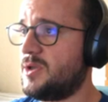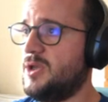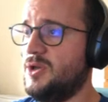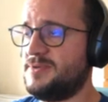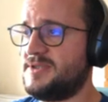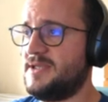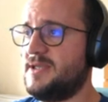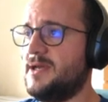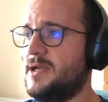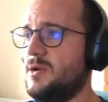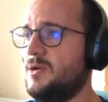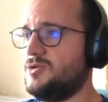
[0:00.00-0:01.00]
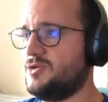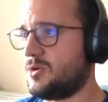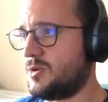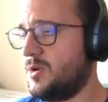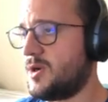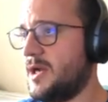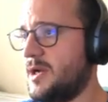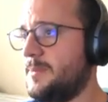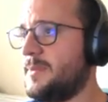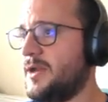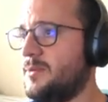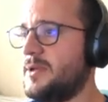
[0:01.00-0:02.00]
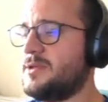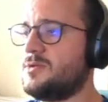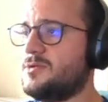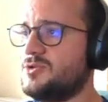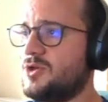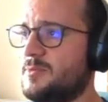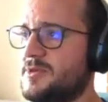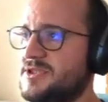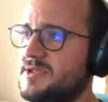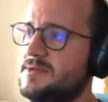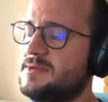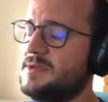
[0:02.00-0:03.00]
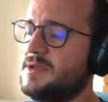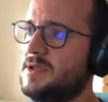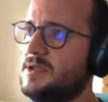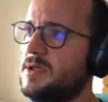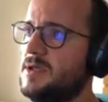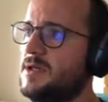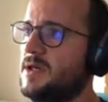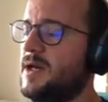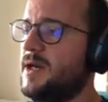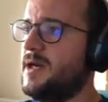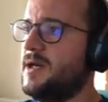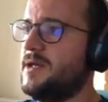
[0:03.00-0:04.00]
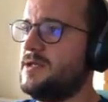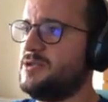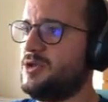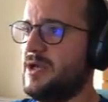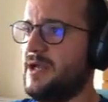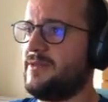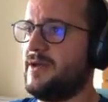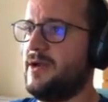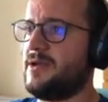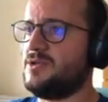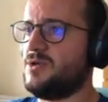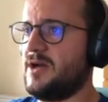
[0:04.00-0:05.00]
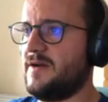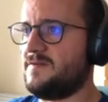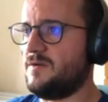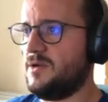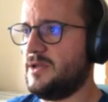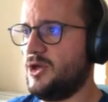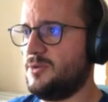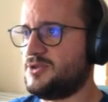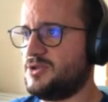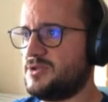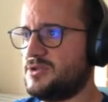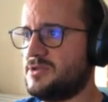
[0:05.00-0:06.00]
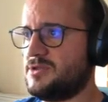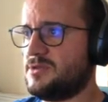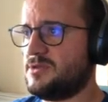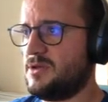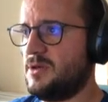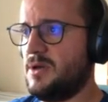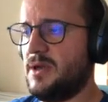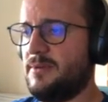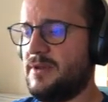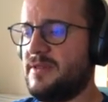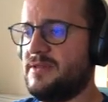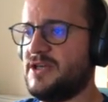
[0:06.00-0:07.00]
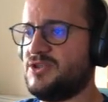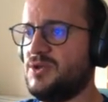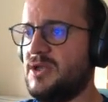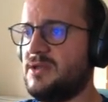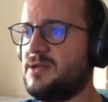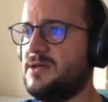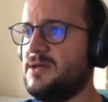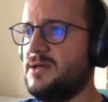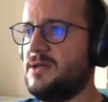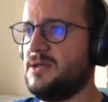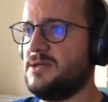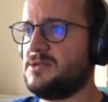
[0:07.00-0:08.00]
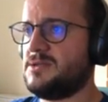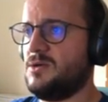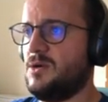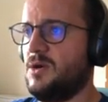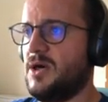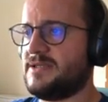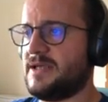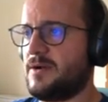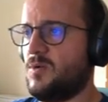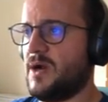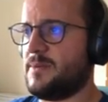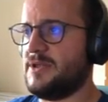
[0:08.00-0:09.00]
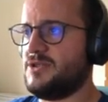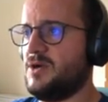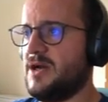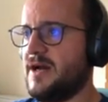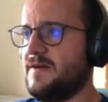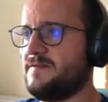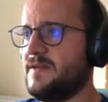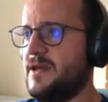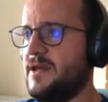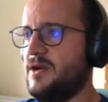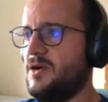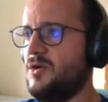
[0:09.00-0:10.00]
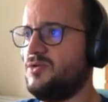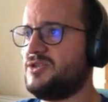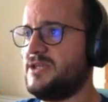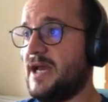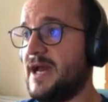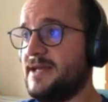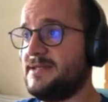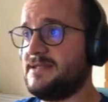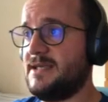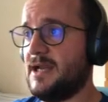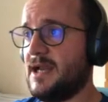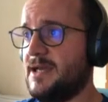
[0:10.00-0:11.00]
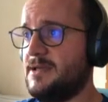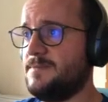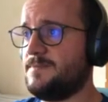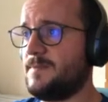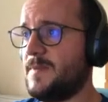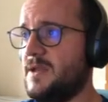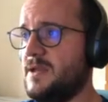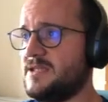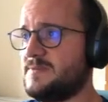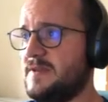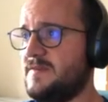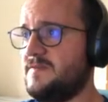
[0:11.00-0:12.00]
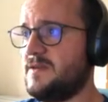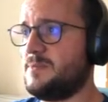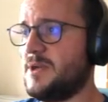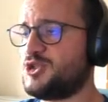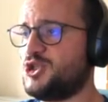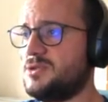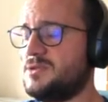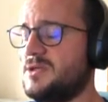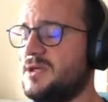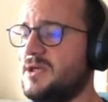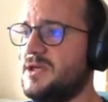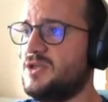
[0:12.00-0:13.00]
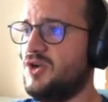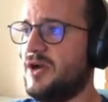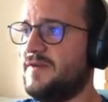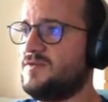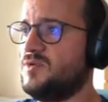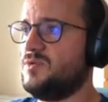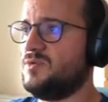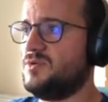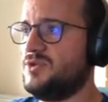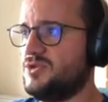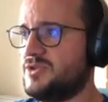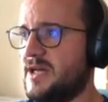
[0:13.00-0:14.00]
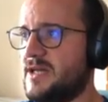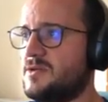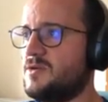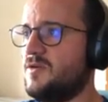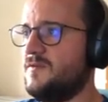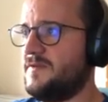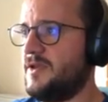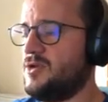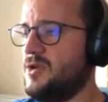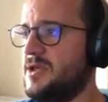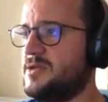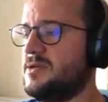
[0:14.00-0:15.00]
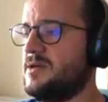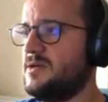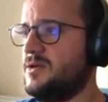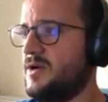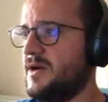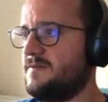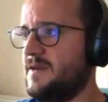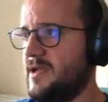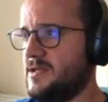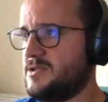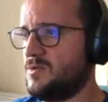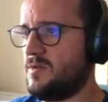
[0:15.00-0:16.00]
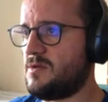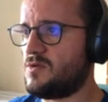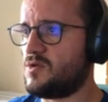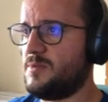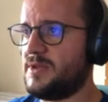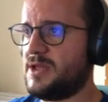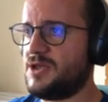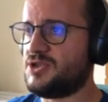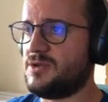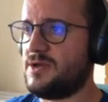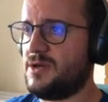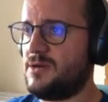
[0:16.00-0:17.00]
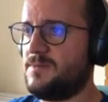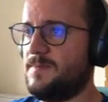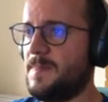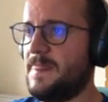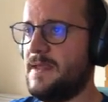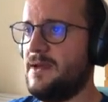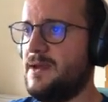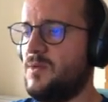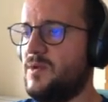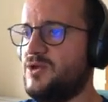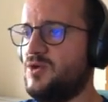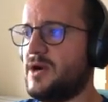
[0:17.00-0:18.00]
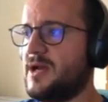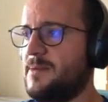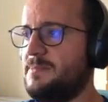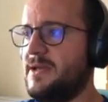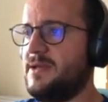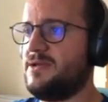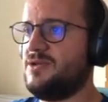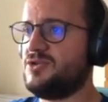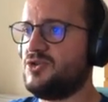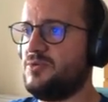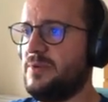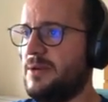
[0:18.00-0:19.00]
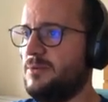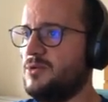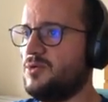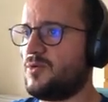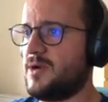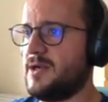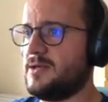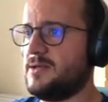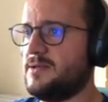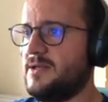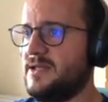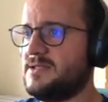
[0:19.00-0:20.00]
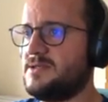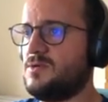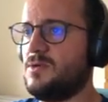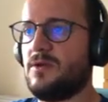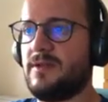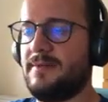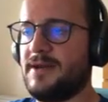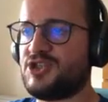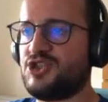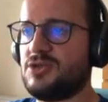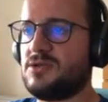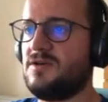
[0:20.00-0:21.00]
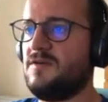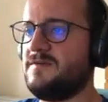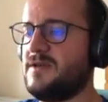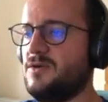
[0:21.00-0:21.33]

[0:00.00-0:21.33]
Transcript: kubectl on your local environment, on your machine, uh, you click there and you have all the options, everything that you need. So as a requirement, you have the OCI CLI in a specific version. You have to use that, configure it. You have links to the documentation there. When you are happy, you should be able to run this to know the version of the